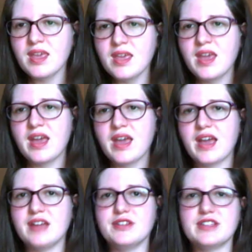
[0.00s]
And you'll
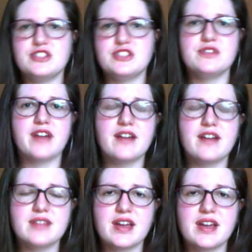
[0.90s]
get to do your
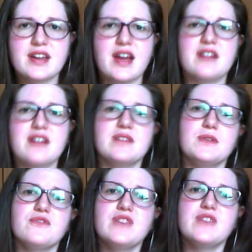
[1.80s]
outline, I'll give you
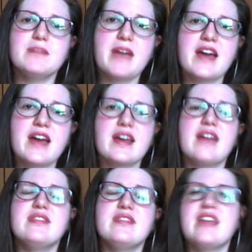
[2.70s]
feedback, and
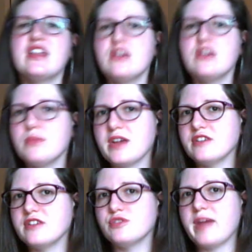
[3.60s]
then you write your
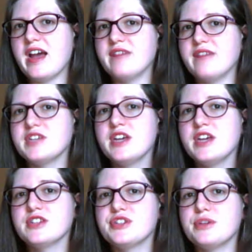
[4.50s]
draft.
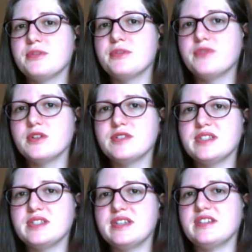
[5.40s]
So before you sit
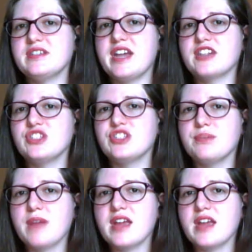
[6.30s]
down to actually
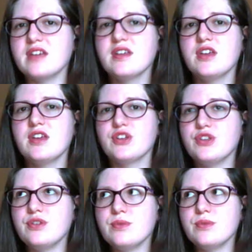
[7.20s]
write, you
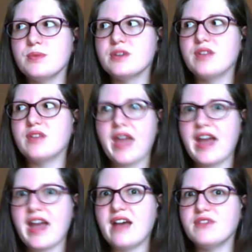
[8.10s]
will
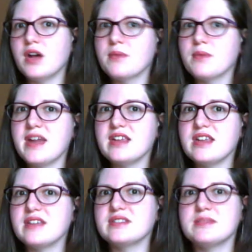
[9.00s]
have already
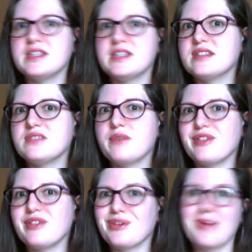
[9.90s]
some sense of whether you're
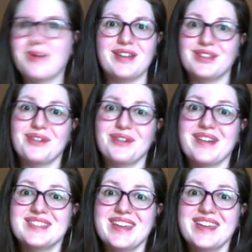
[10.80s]
writing the correct
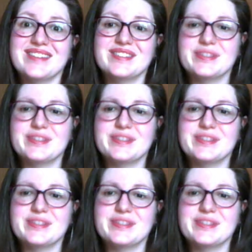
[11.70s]
things.